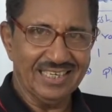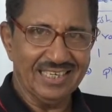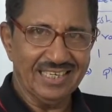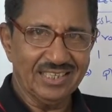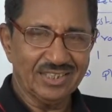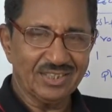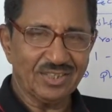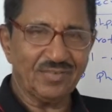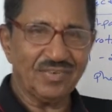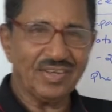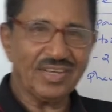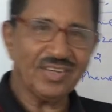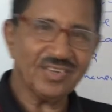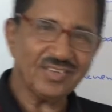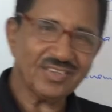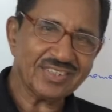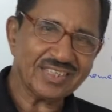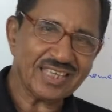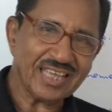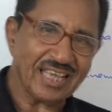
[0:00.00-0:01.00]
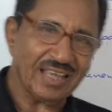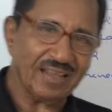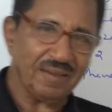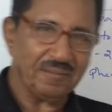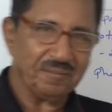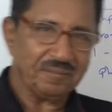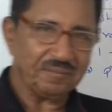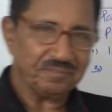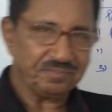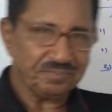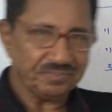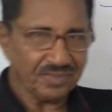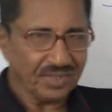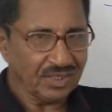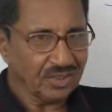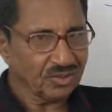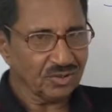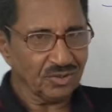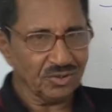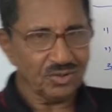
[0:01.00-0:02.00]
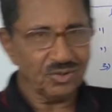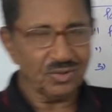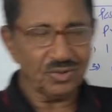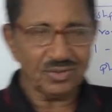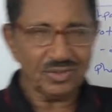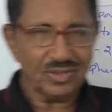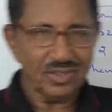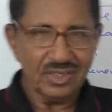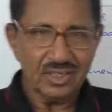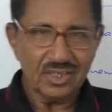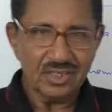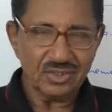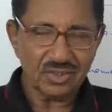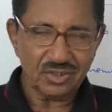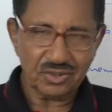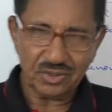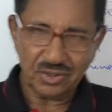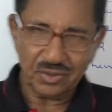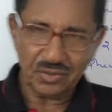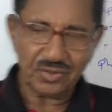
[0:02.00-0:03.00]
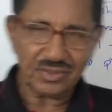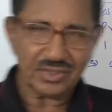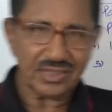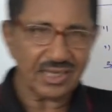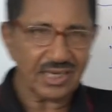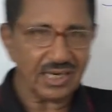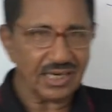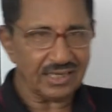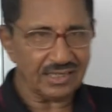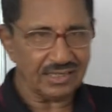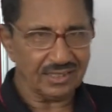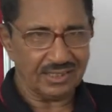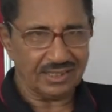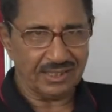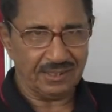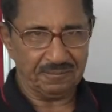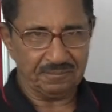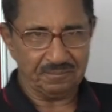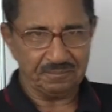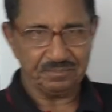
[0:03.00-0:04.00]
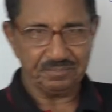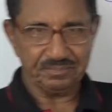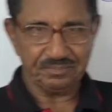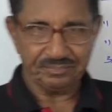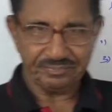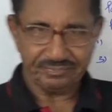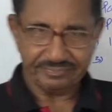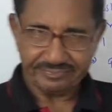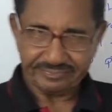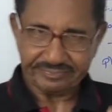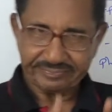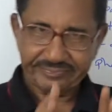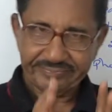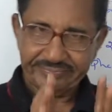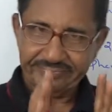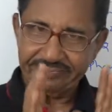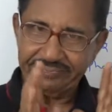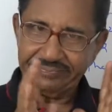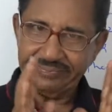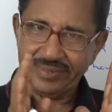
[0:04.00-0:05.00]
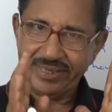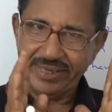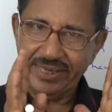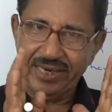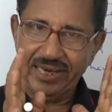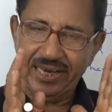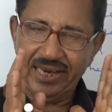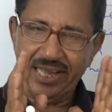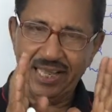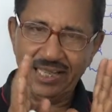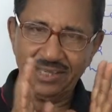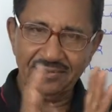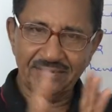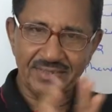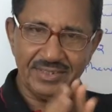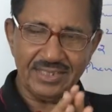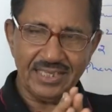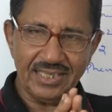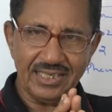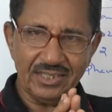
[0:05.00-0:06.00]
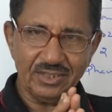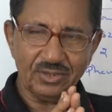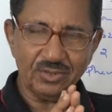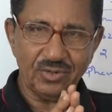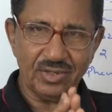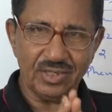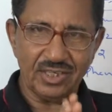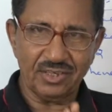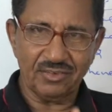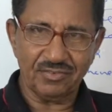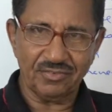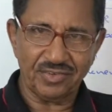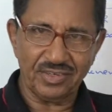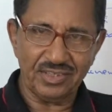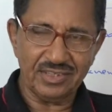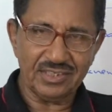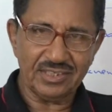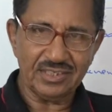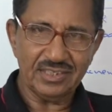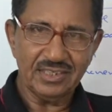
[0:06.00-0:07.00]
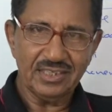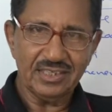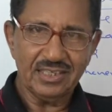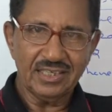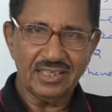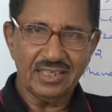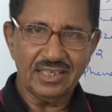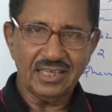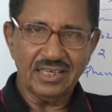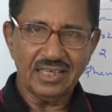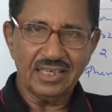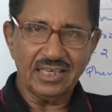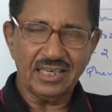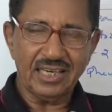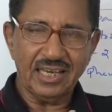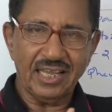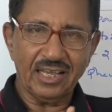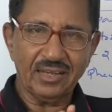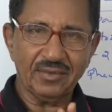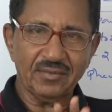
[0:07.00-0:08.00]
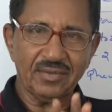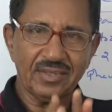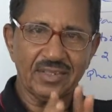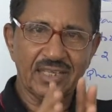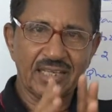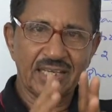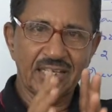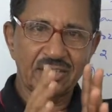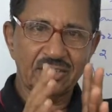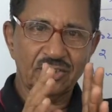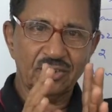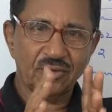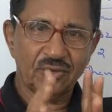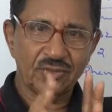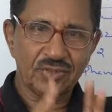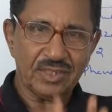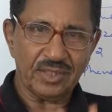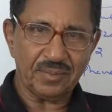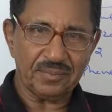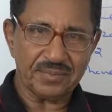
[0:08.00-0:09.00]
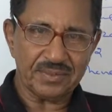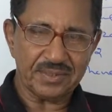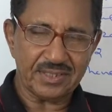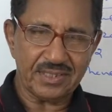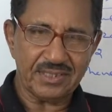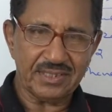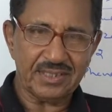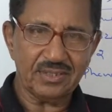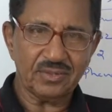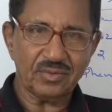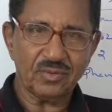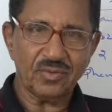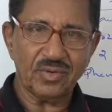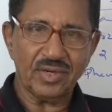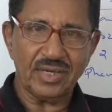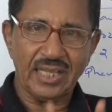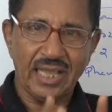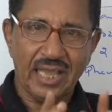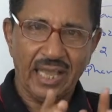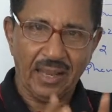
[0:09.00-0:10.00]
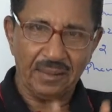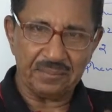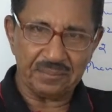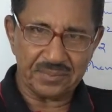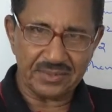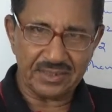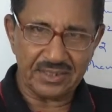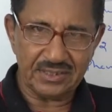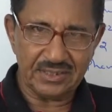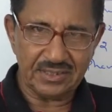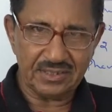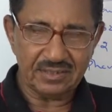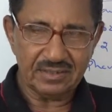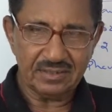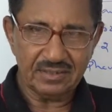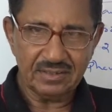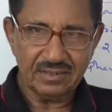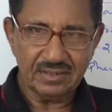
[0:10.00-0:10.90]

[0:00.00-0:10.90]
So when you say, Saussure said like this, language there is already difference, In language there is no substance, only absence.